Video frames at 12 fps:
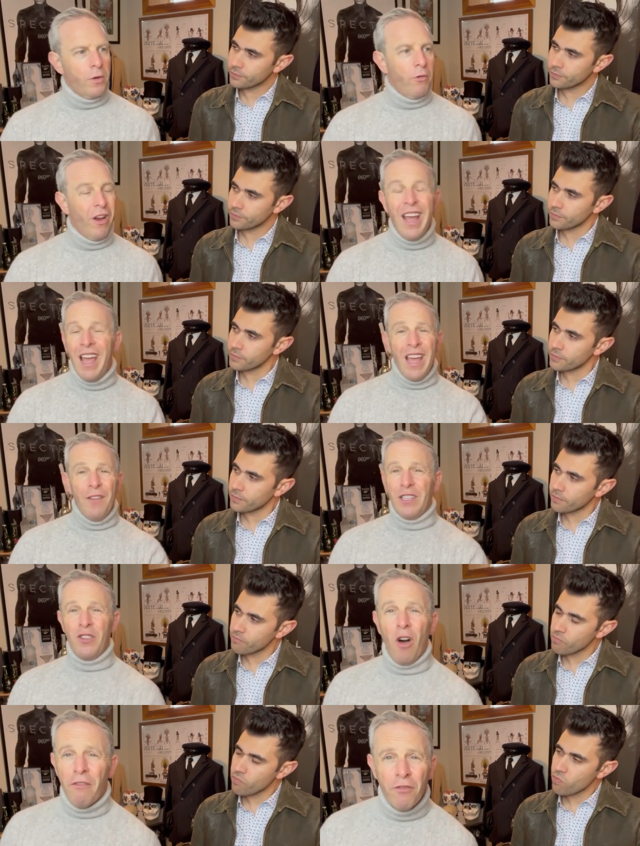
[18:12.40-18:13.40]
Speaker 1: great. If
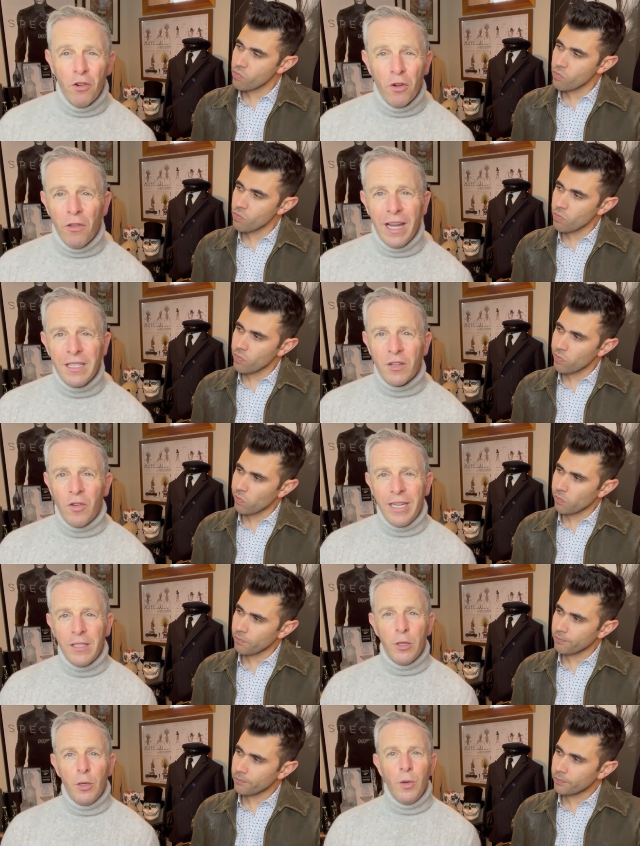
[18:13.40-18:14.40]
it's all frugal, that's
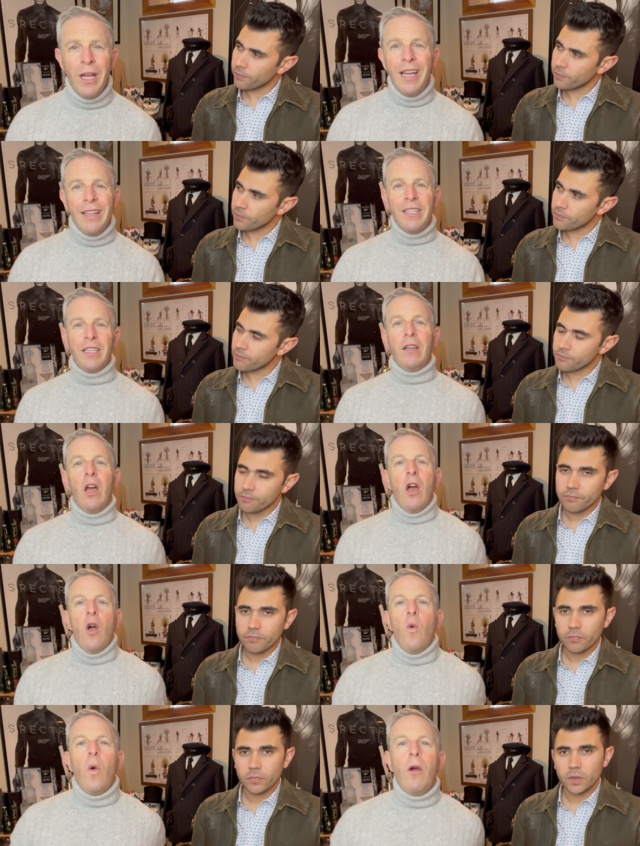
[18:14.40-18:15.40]
great too. Listen,
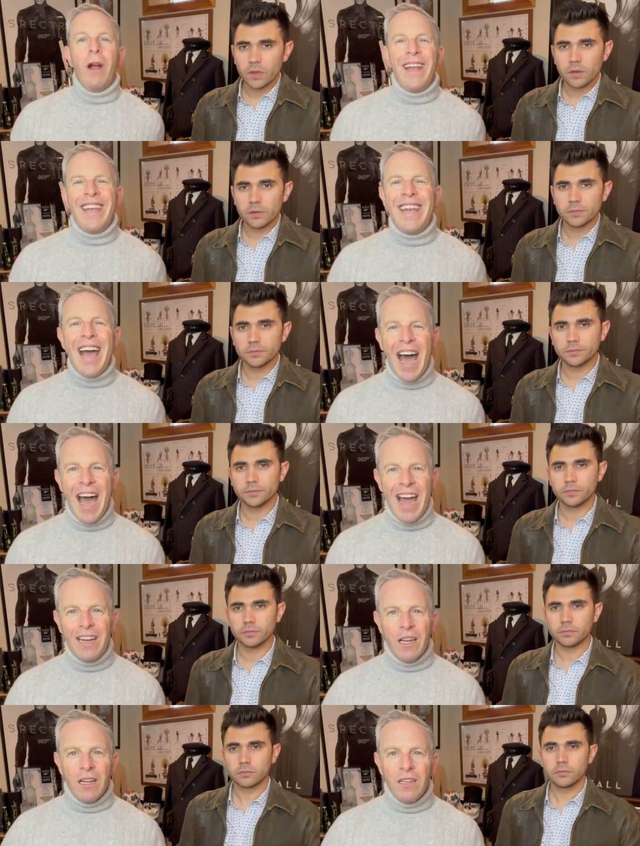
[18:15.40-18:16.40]
we're a
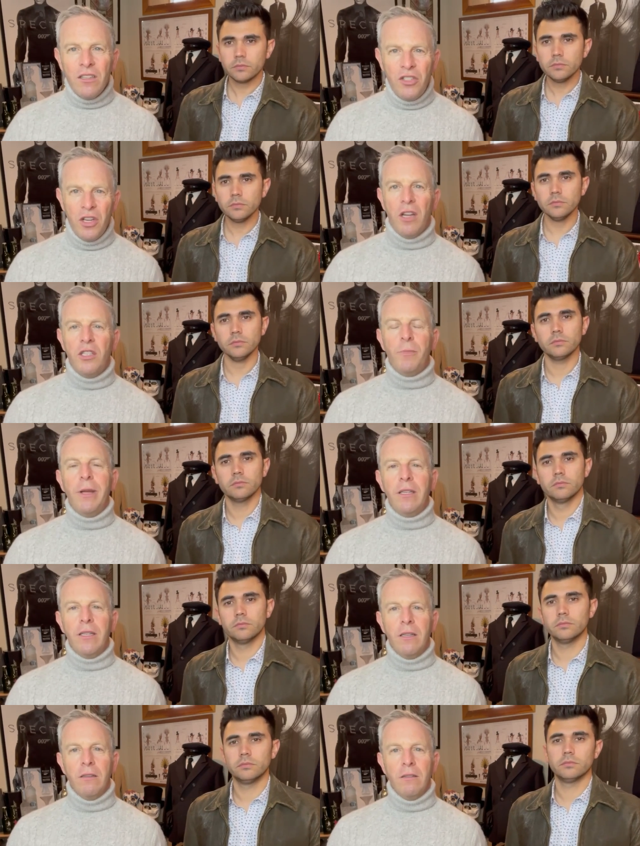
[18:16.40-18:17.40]

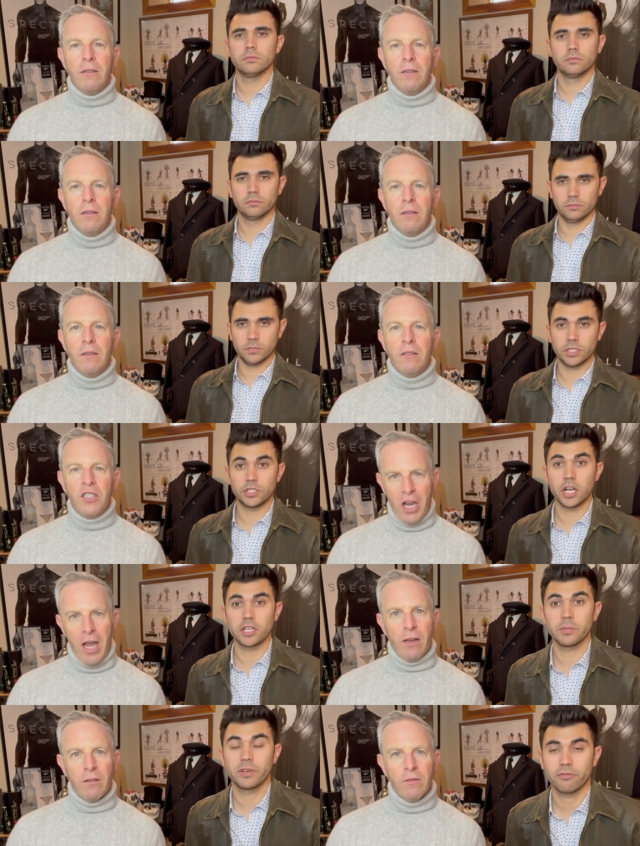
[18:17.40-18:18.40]
non-judgment it's a
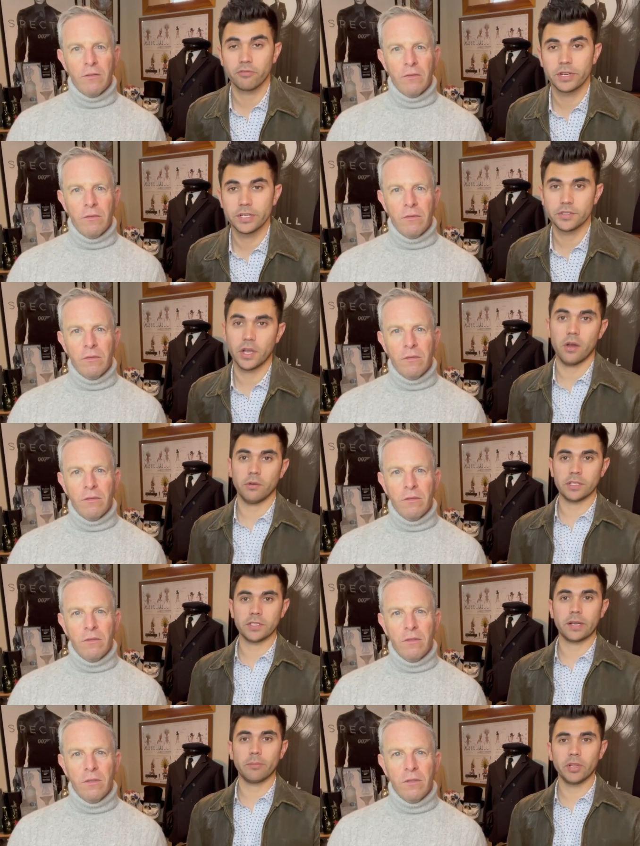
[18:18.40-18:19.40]
judgment
Speaker 2: free zone.
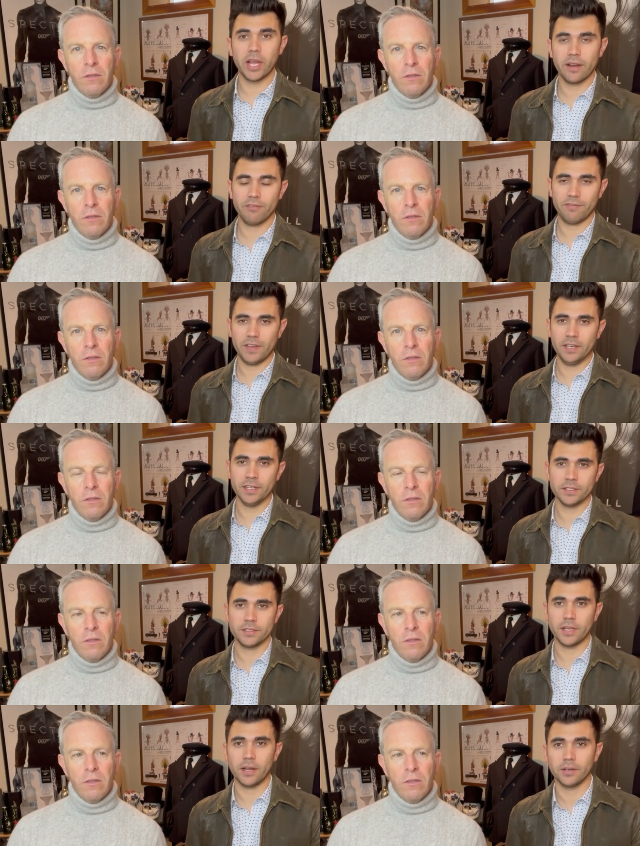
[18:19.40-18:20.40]
It's like Planet
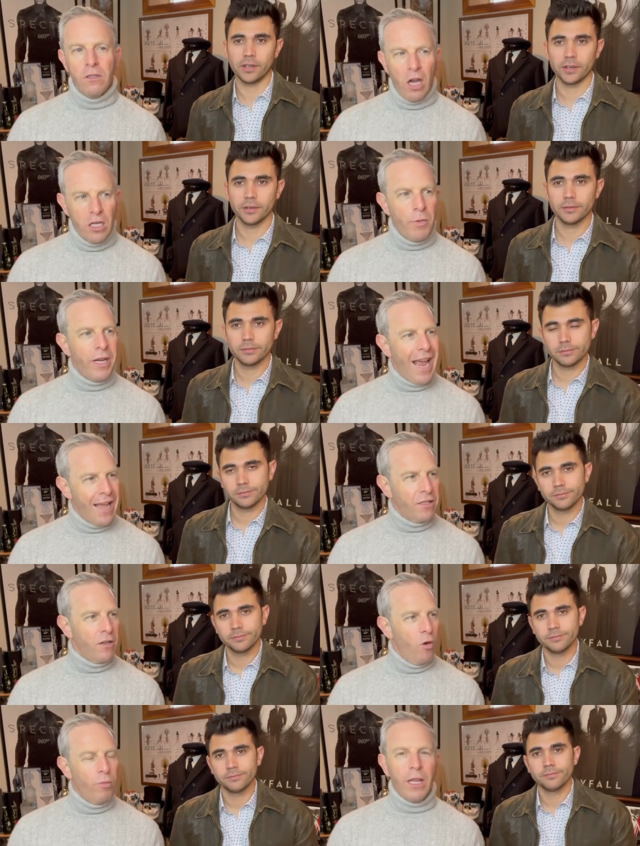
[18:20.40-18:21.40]
Fitness
Speaker 1: down here. Judgment
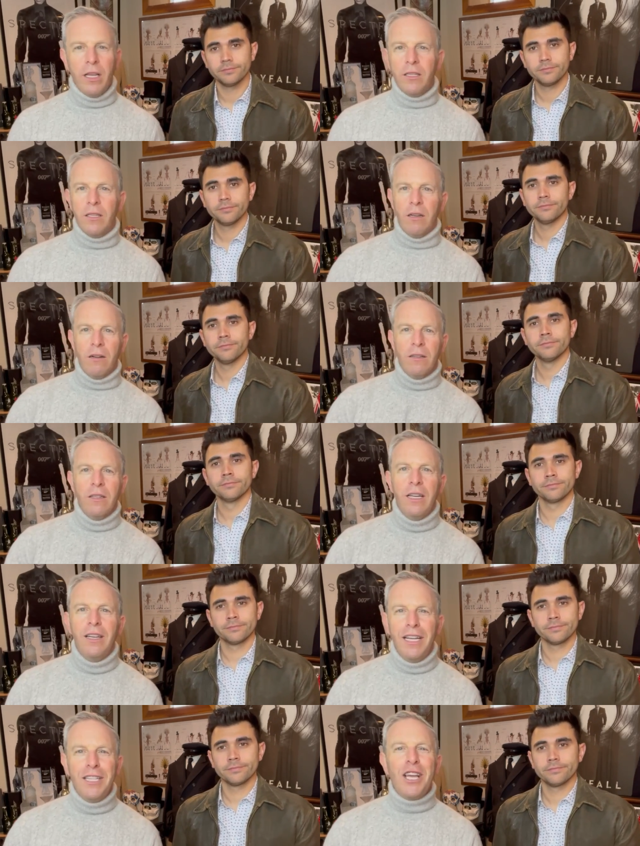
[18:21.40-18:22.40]
has no place here.
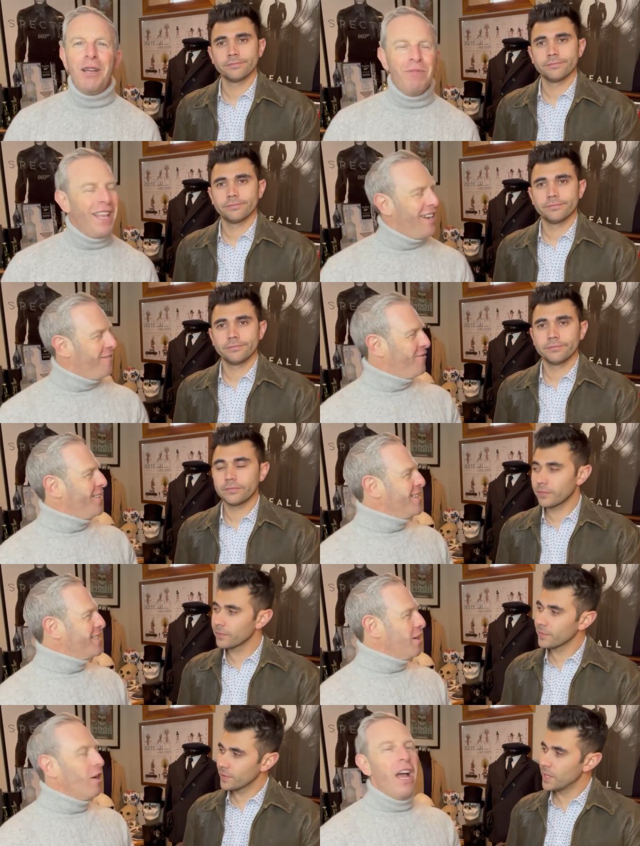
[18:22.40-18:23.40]
It's like Planet
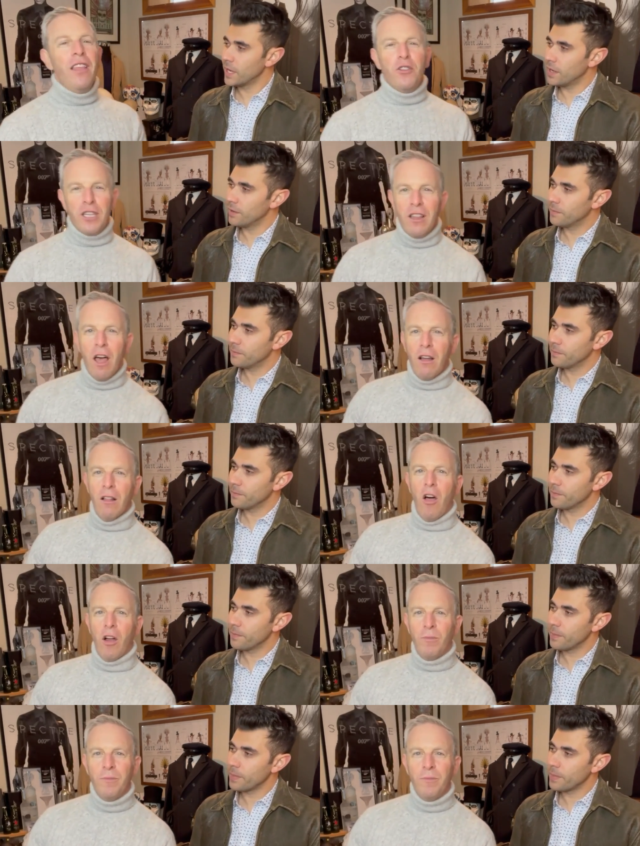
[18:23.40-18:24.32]
Fitness here. Yeah. There's a lunk alarm.